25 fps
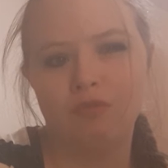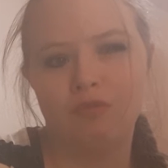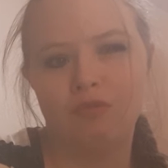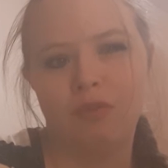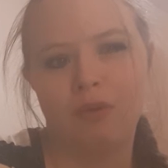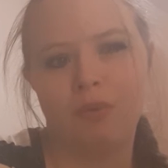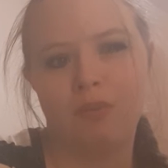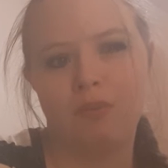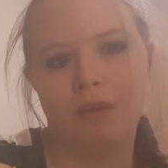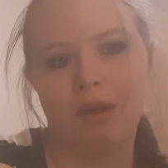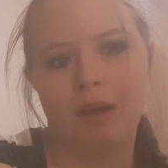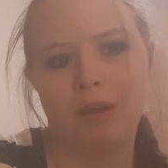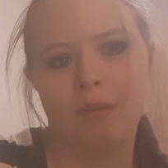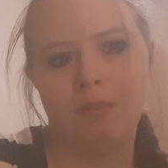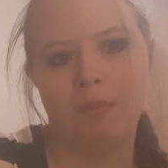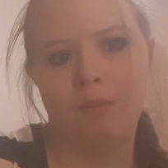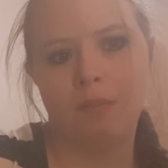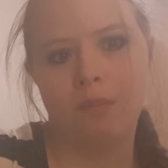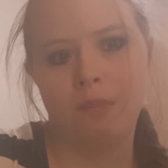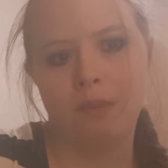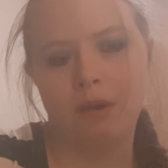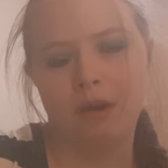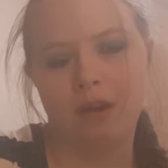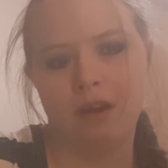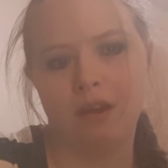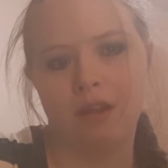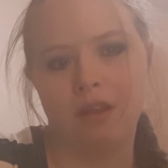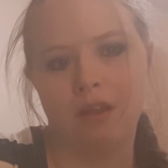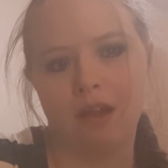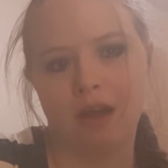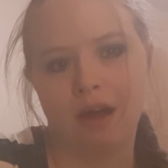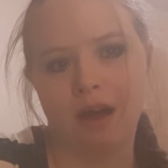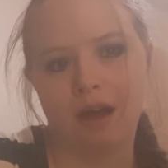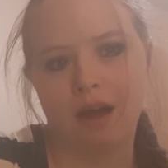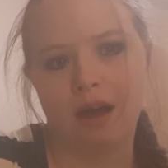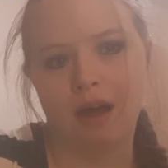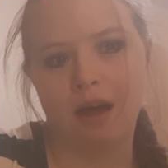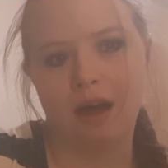remember
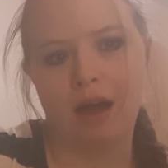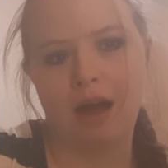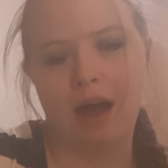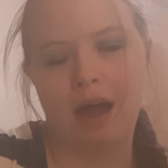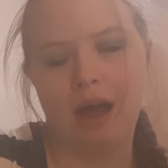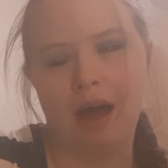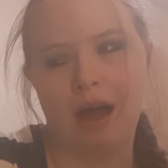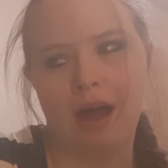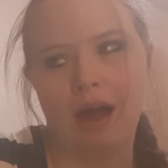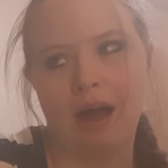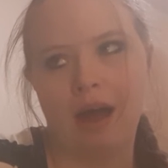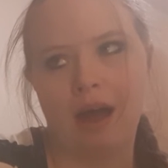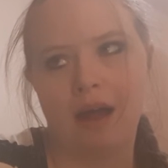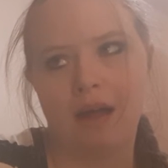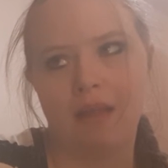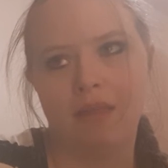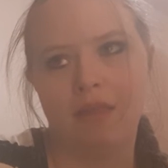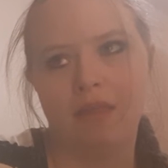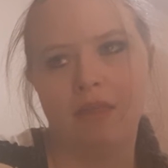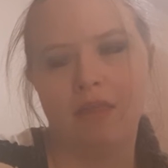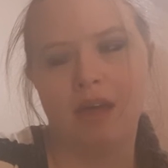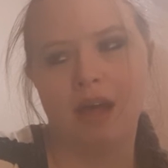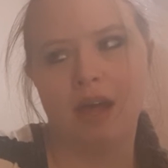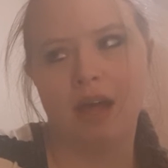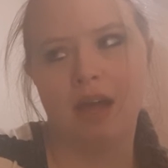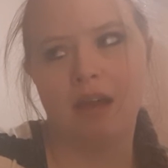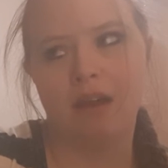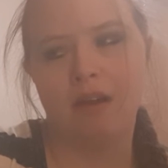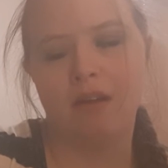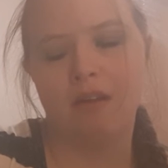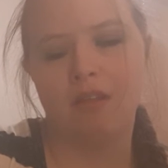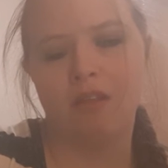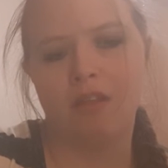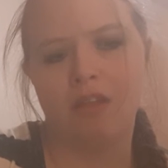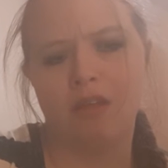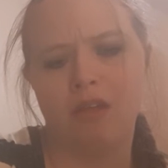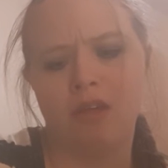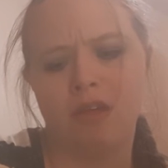that and they
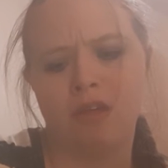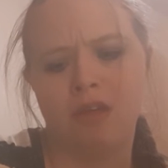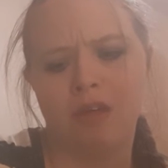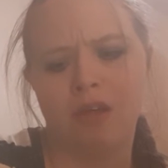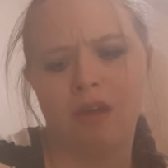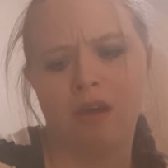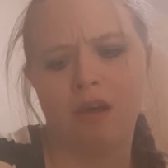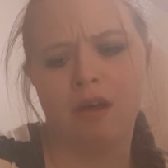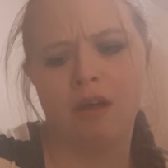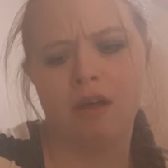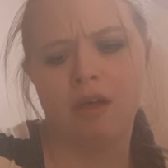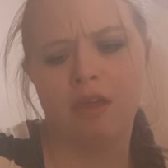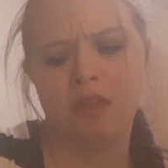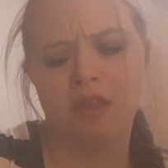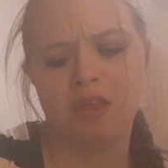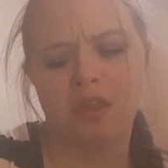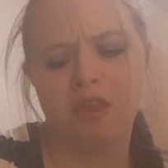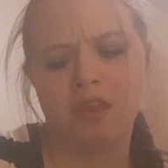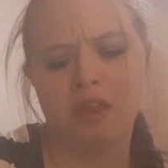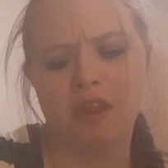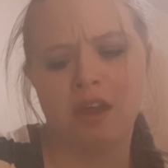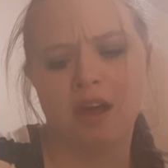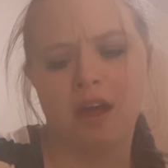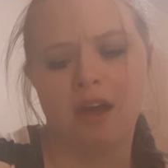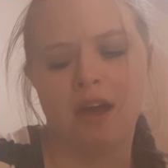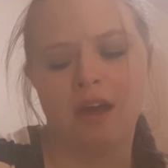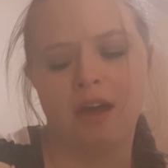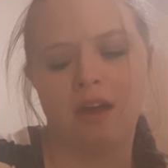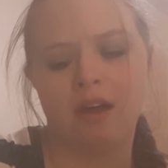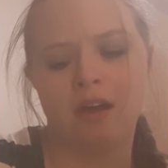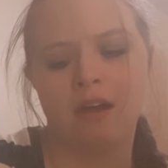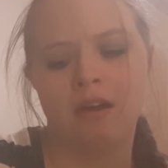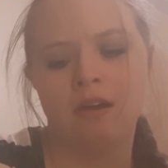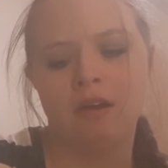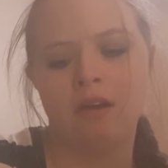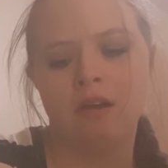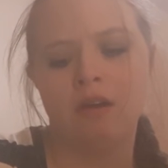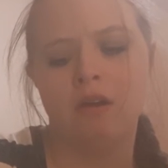think,
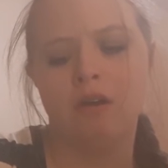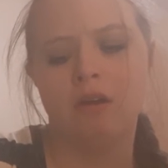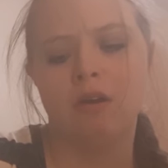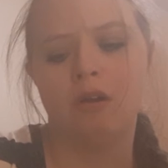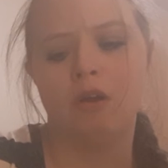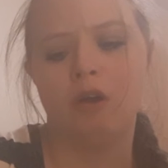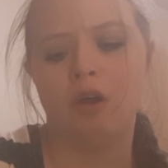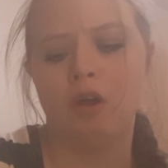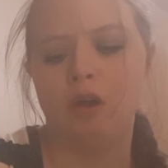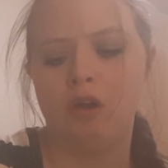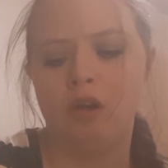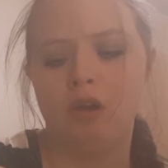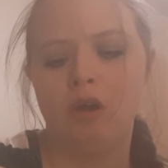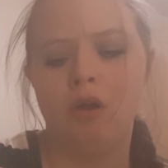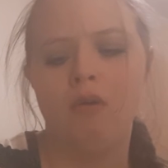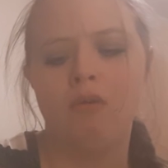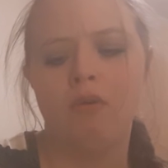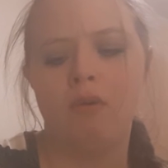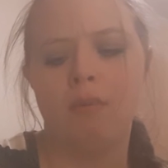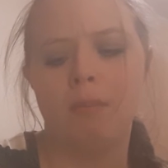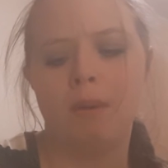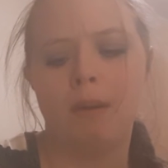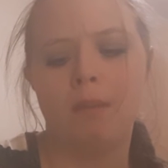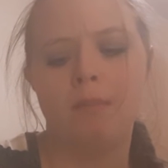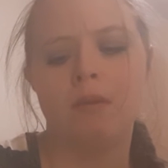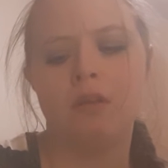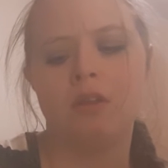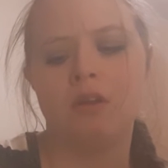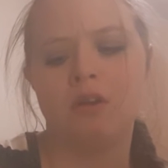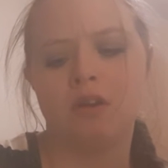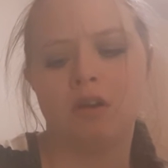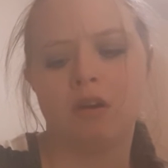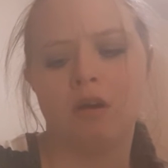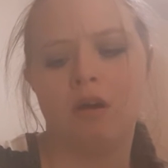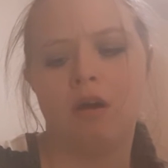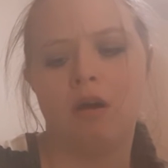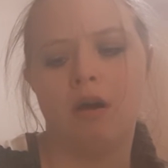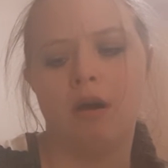do you remember the
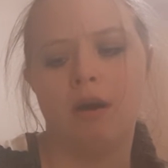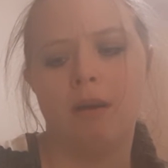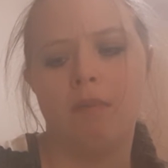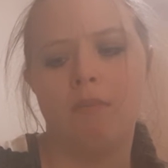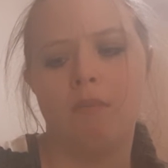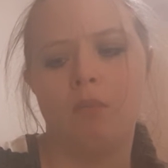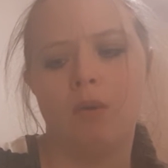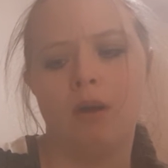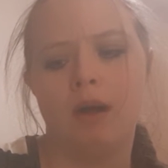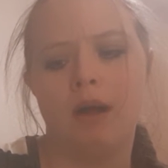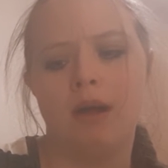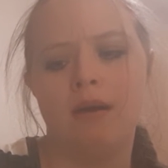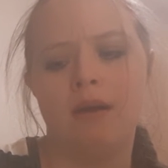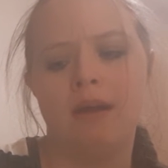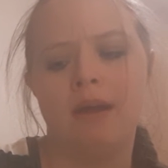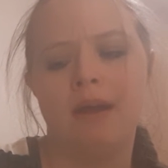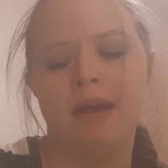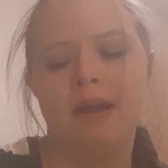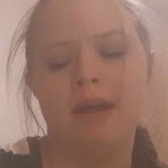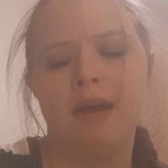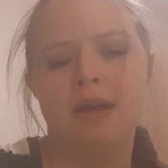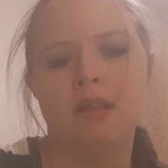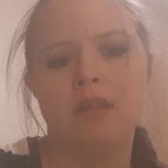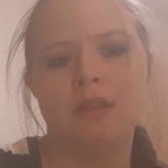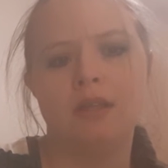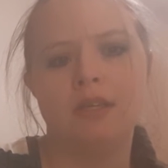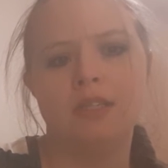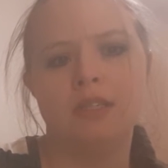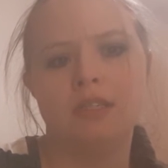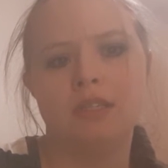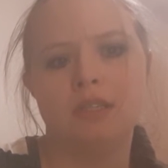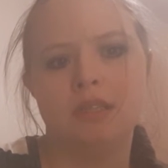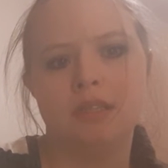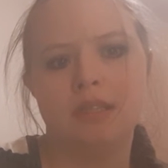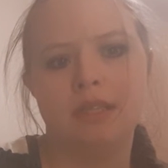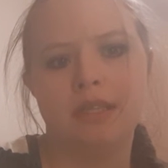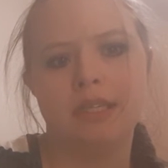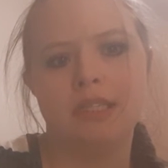time when this
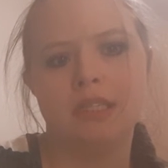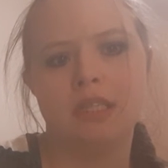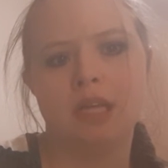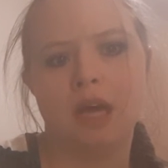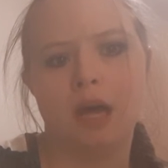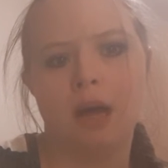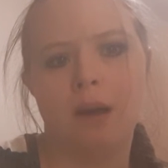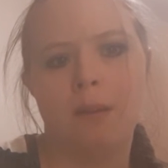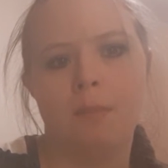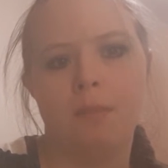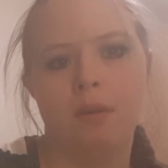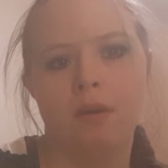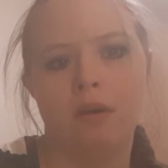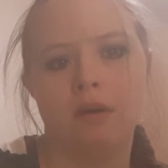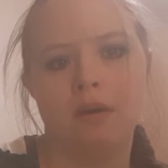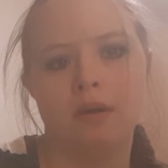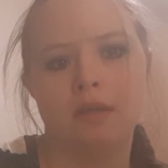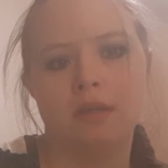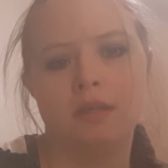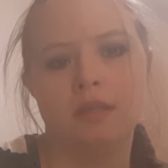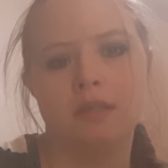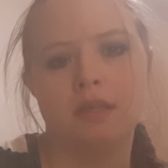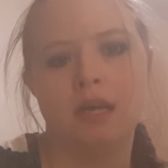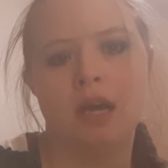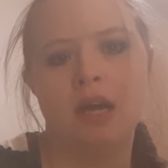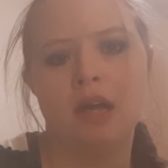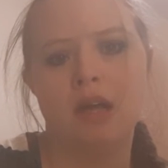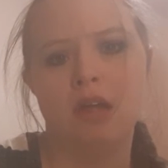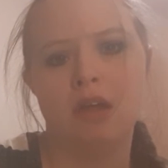this happened?